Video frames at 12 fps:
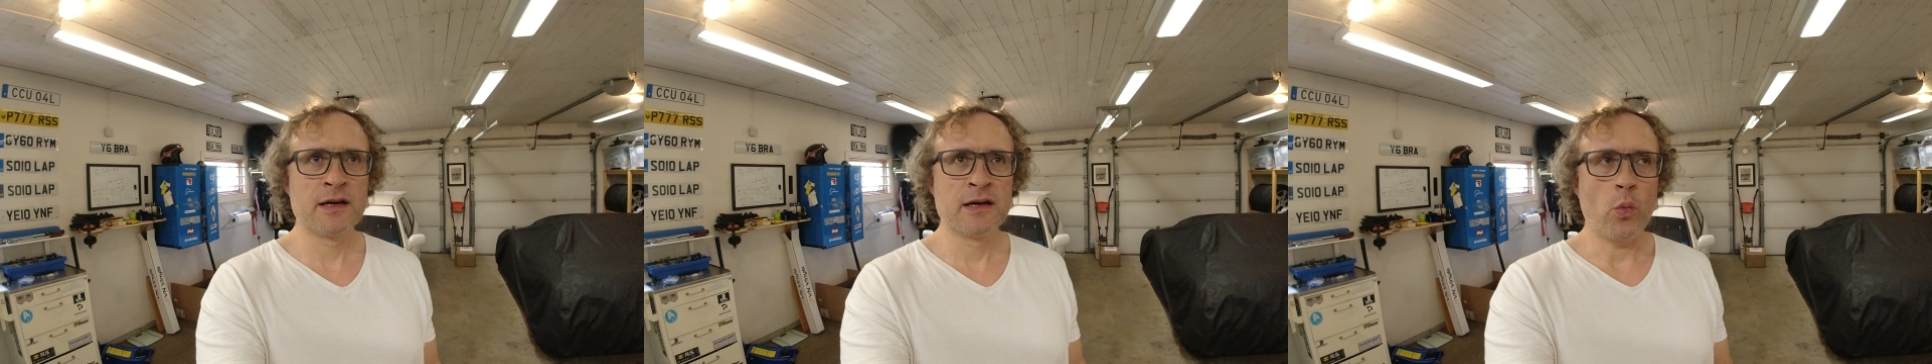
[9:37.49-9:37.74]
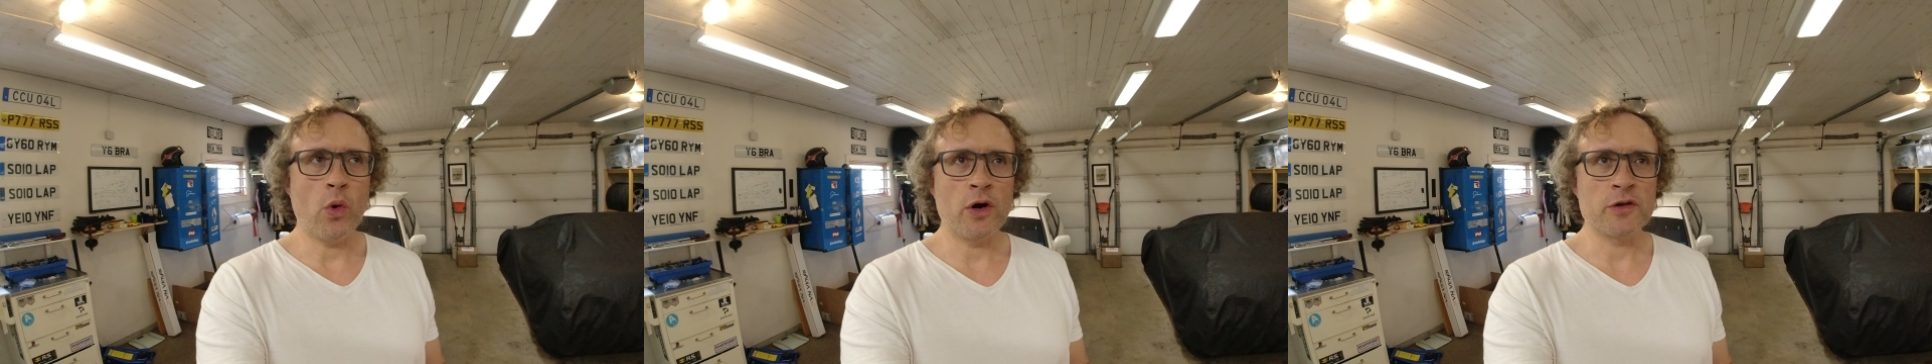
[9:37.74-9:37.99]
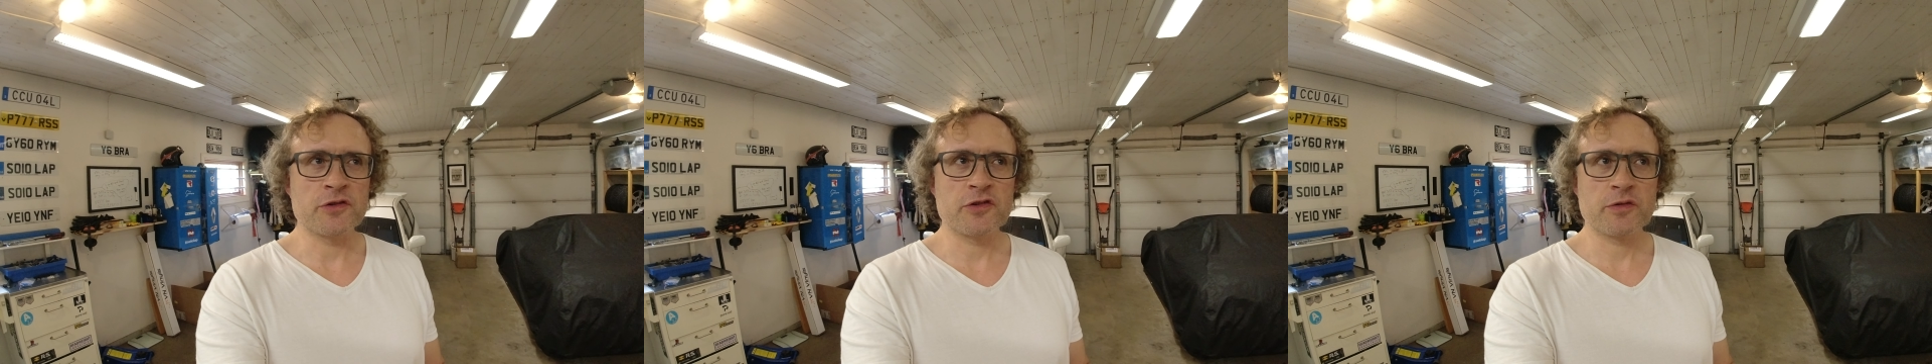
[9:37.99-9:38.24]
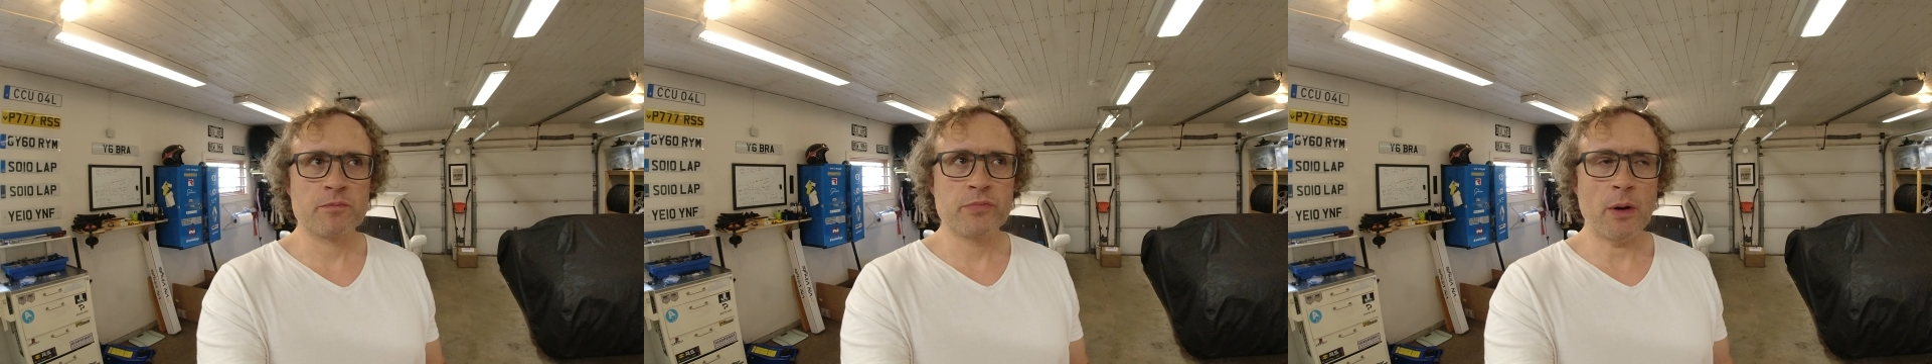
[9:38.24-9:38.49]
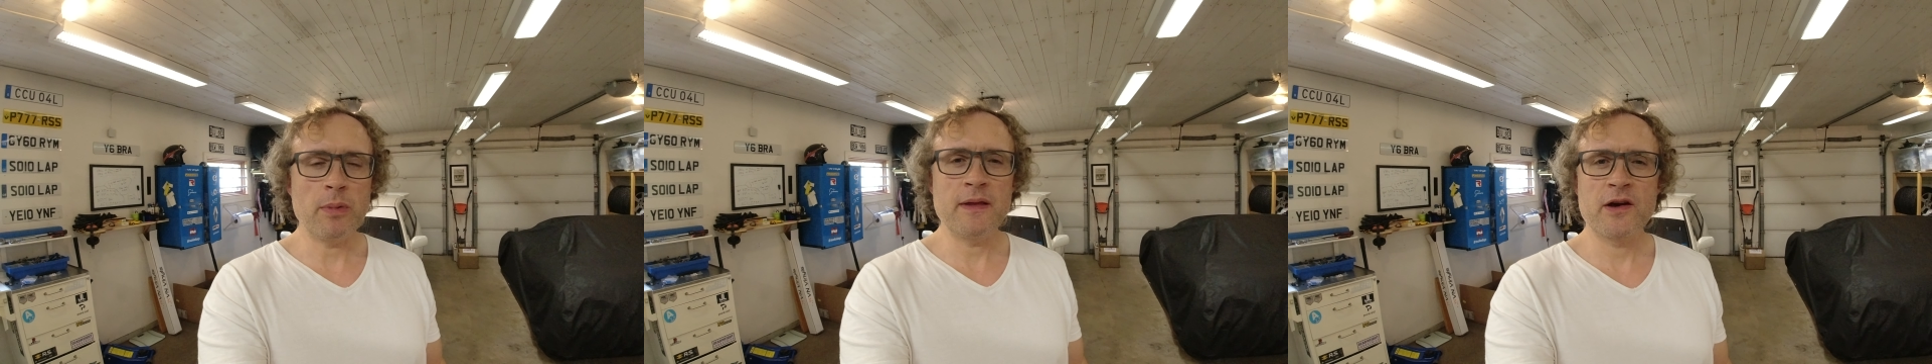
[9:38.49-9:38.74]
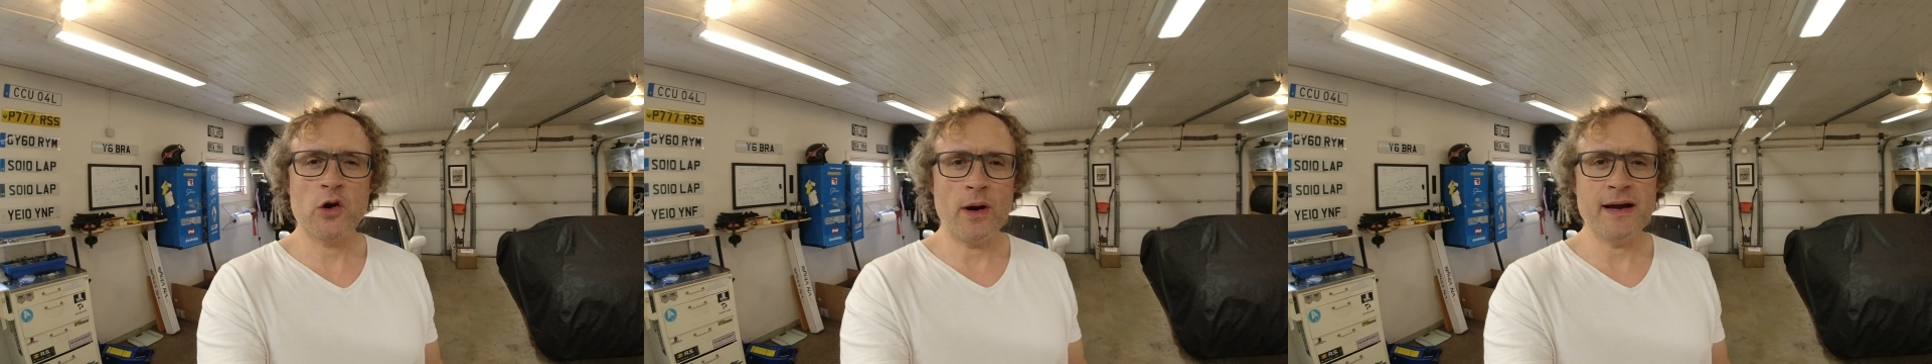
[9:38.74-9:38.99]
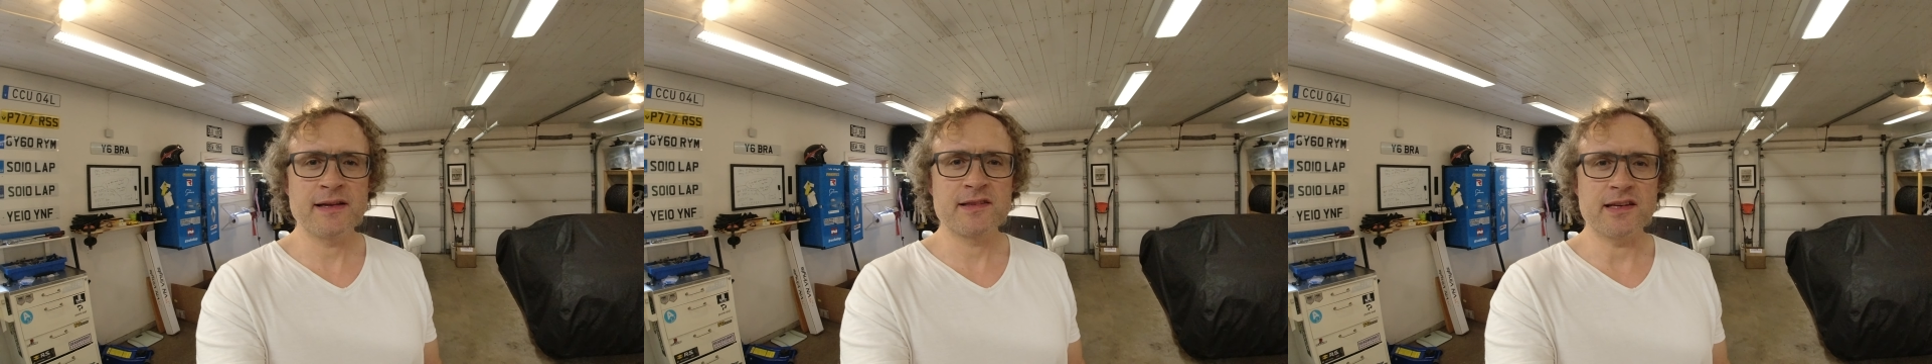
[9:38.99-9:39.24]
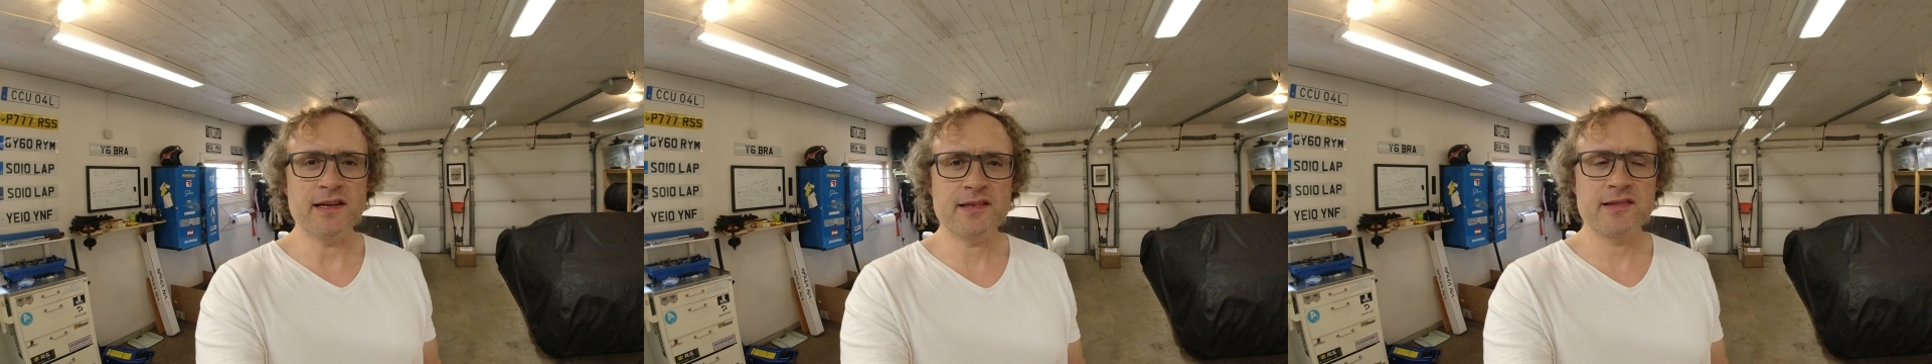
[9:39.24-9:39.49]
was probably the
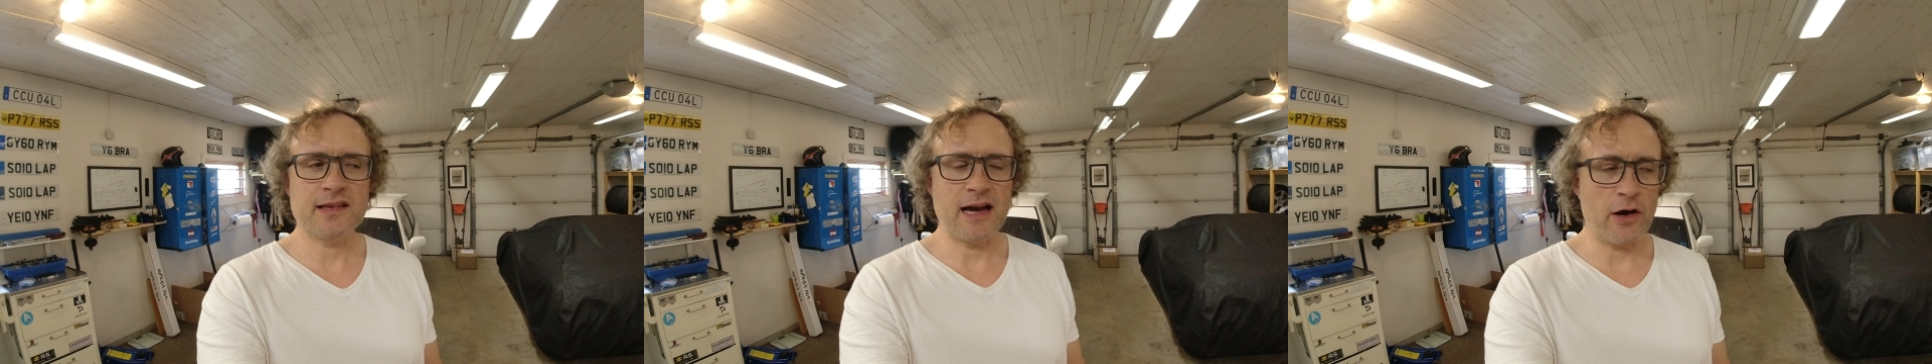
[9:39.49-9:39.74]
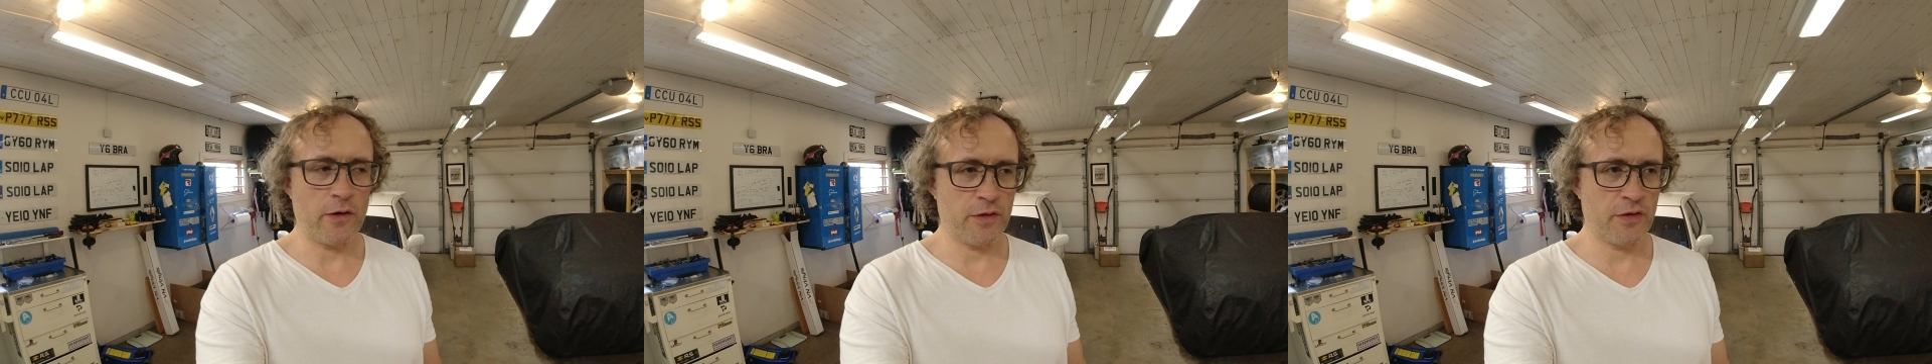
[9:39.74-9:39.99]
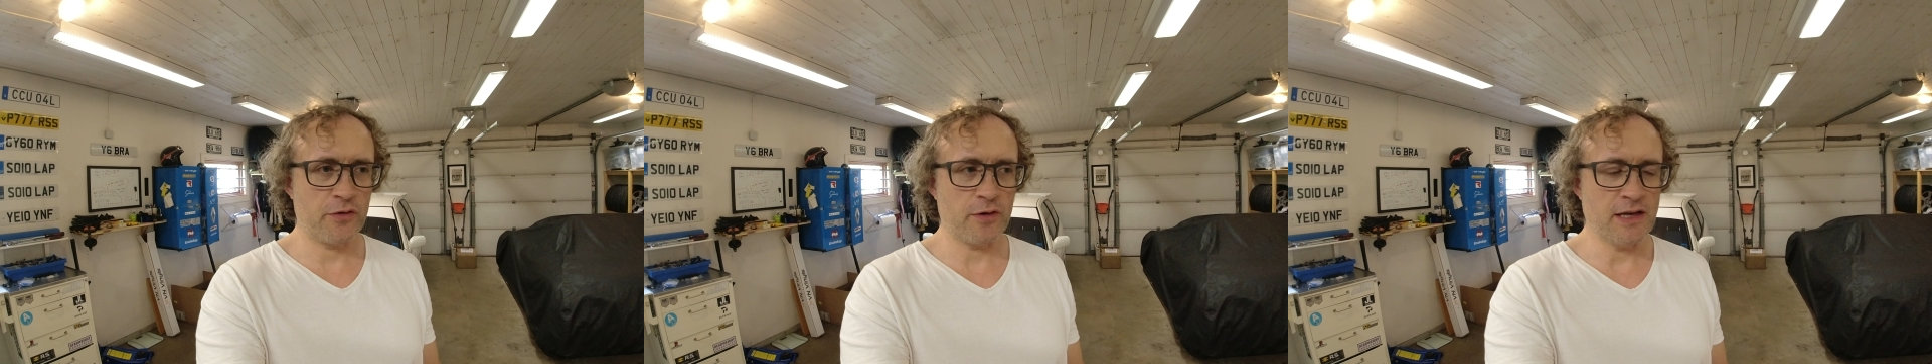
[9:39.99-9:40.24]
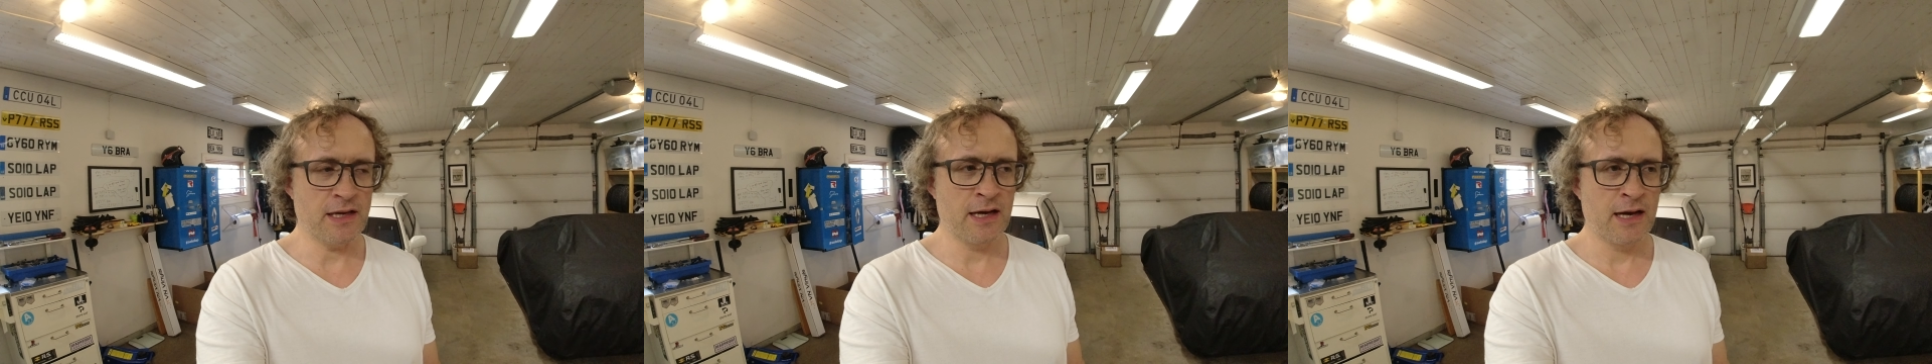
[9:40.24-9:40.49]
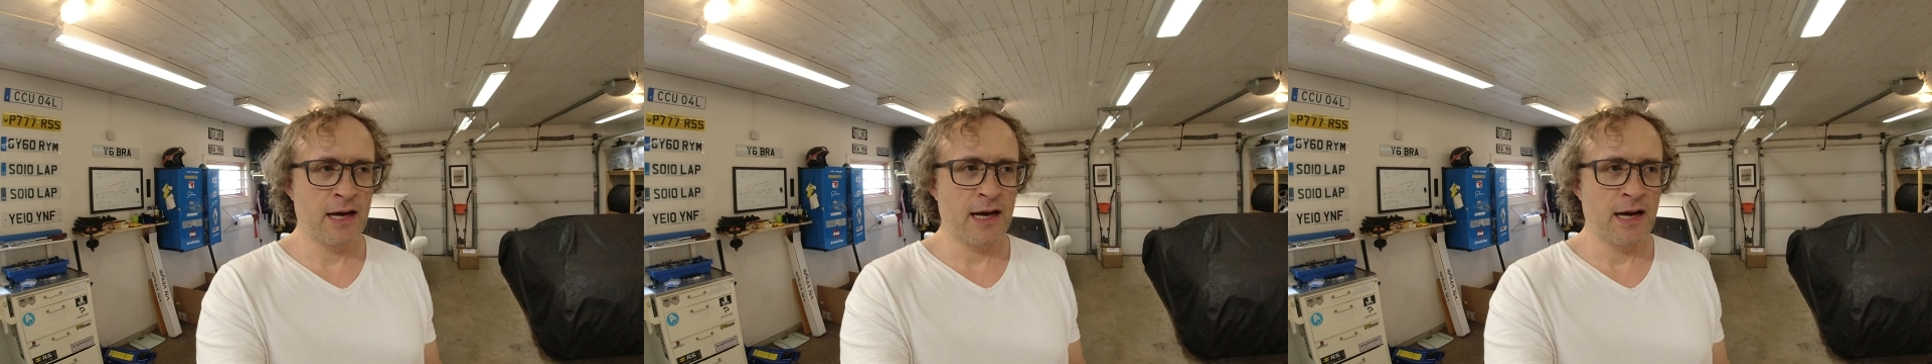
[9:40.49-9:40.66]
quietest out of the three,